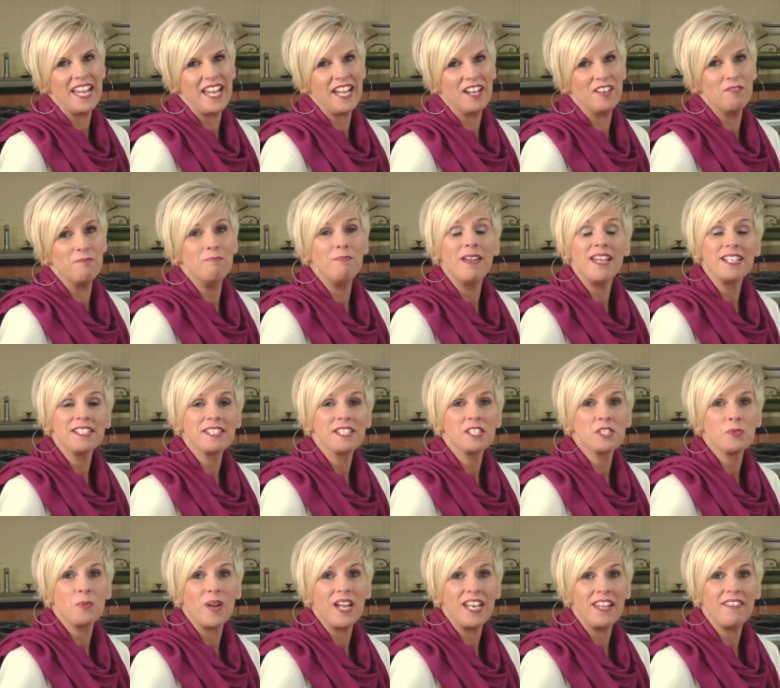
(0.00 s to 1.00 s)
ham makes
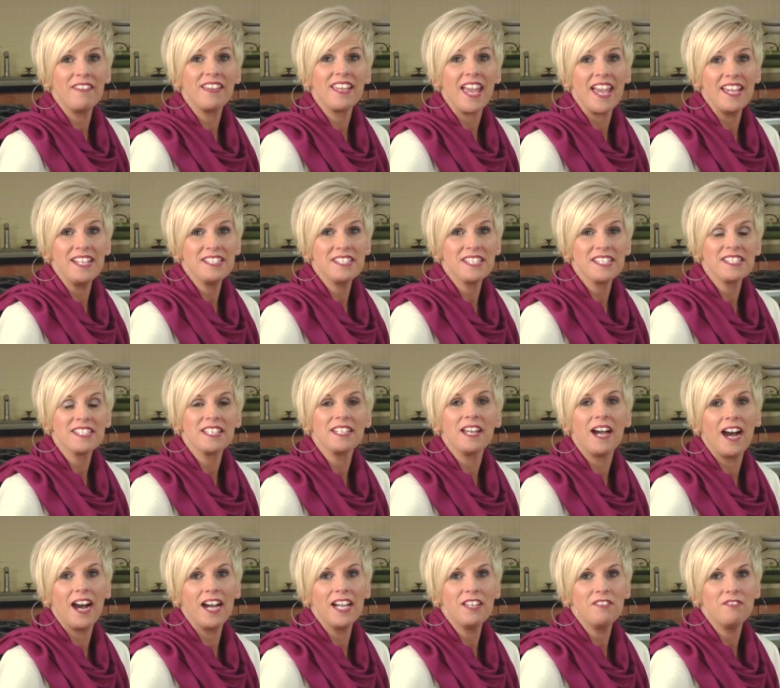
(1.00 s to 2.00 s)
its way to the cases at
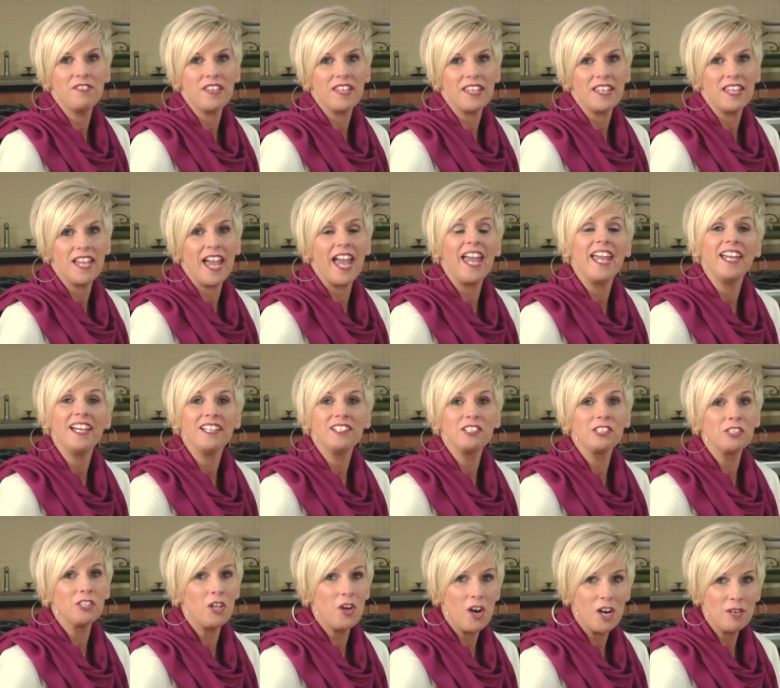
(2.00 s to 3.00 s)
Hy-Vee,
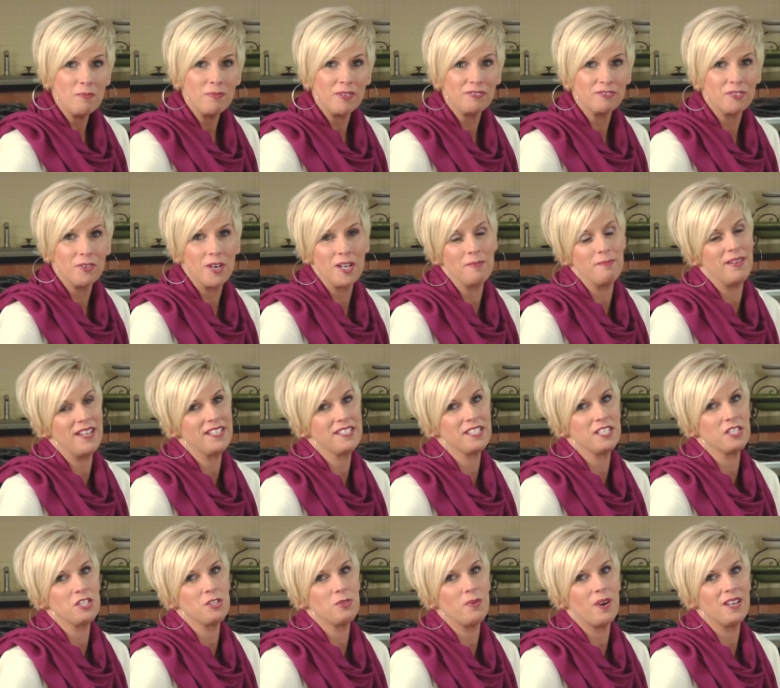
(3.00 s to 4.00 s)
and long before it makes
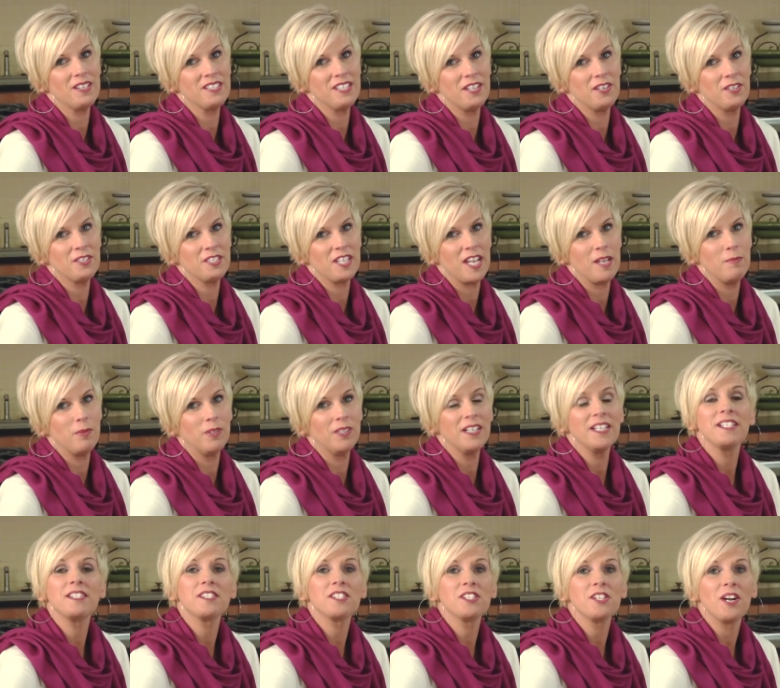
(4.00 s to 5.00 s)
it to our dinner table,
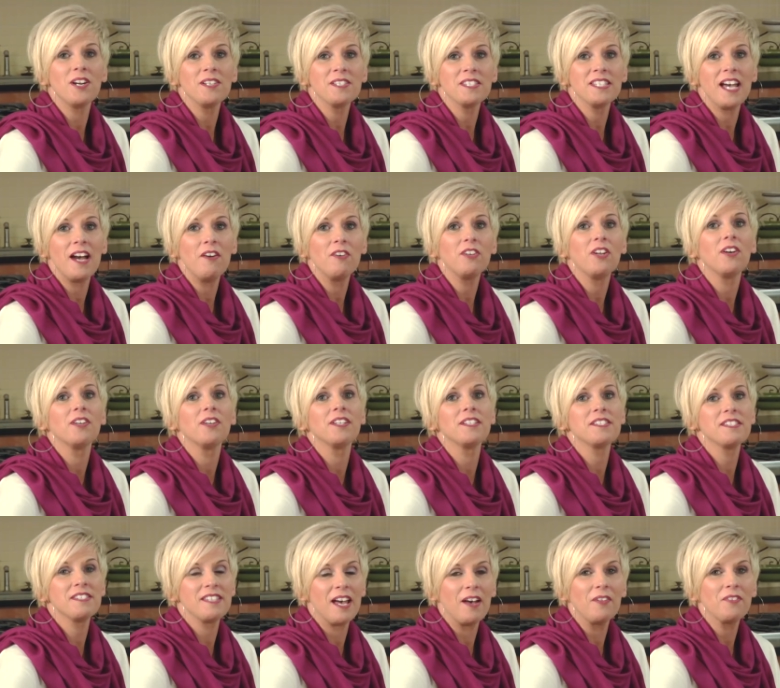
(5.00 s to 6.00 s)
it starts out on a
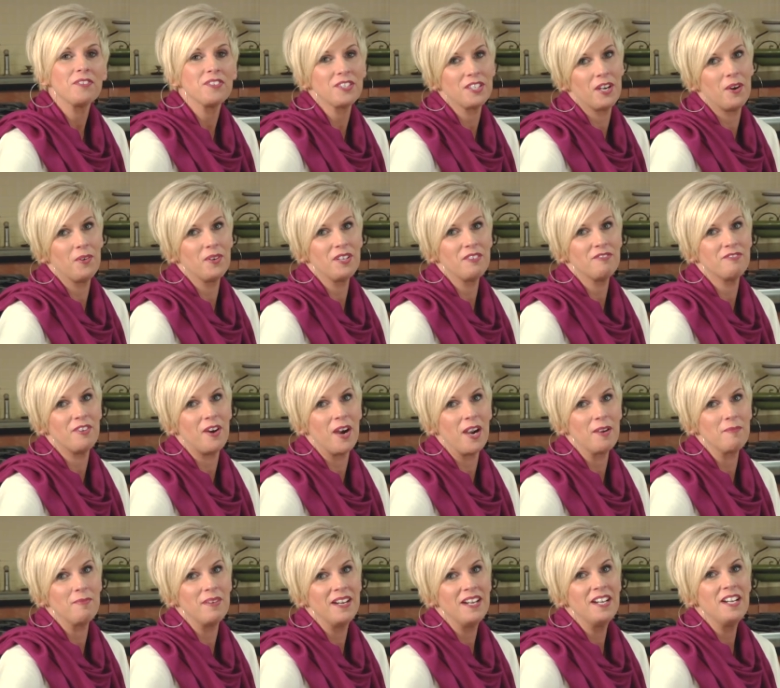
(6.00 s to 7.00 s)
South Dakota
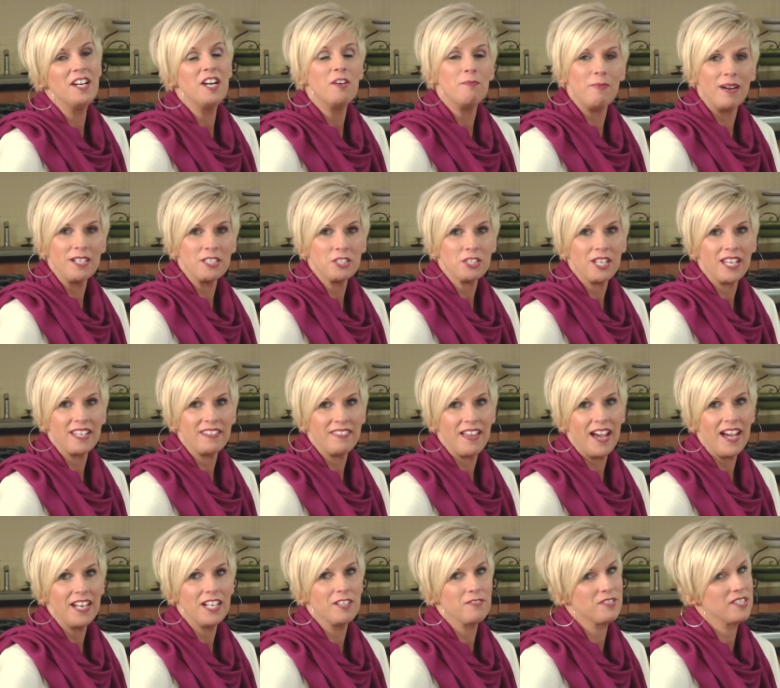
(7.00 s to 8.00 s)
farm, much like
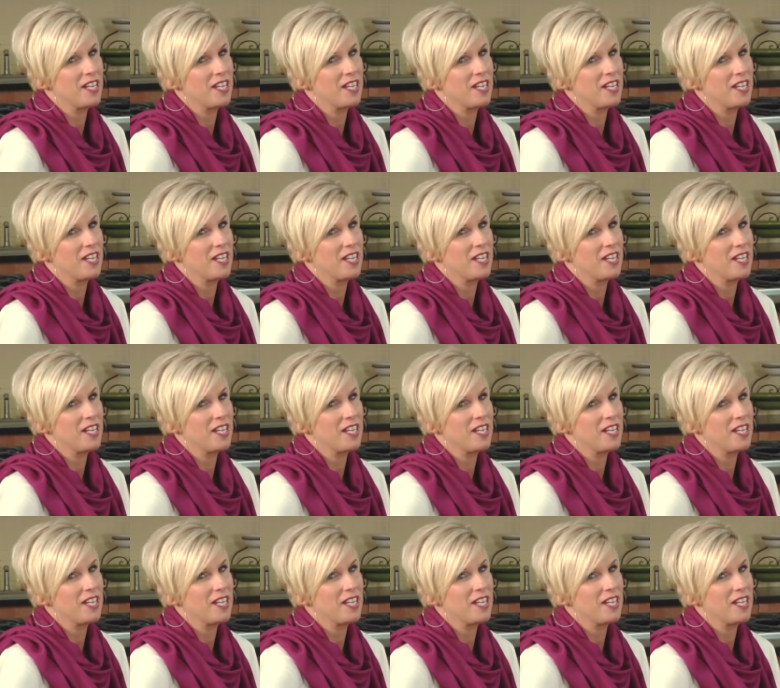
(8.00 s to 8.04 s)
that of